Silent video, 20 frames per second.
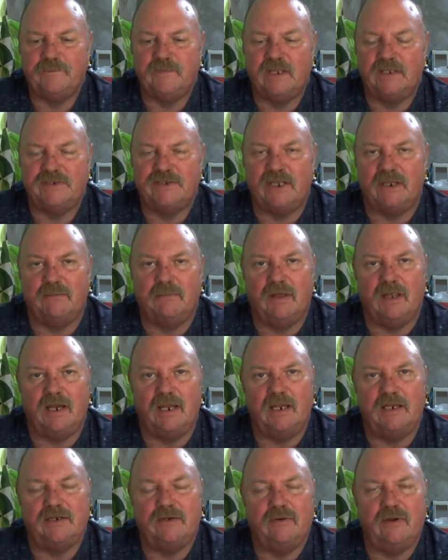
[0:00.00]
sent
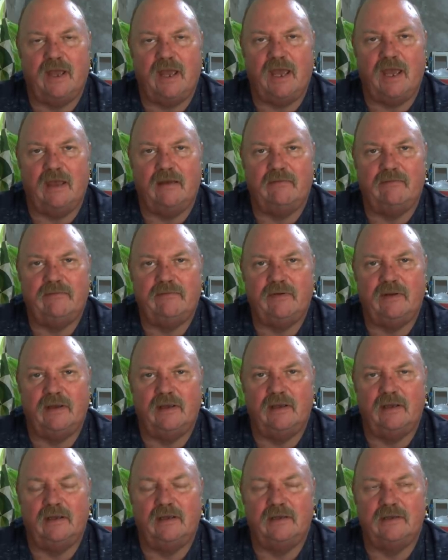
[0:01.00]
money to have
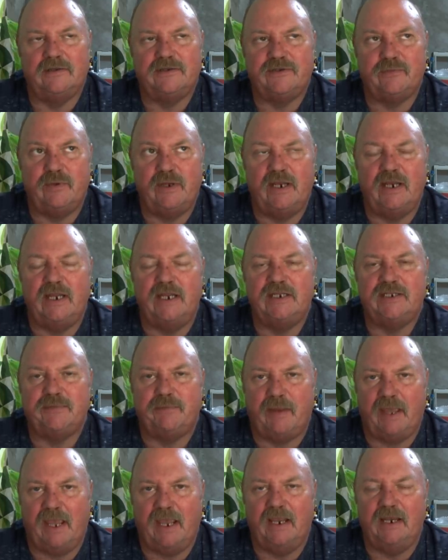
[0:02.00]
Sweetie
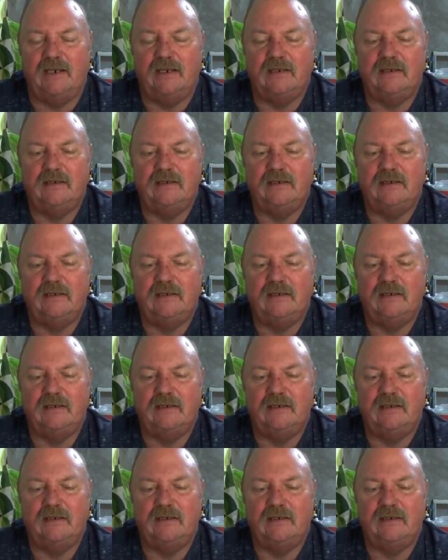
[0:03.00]
spayed.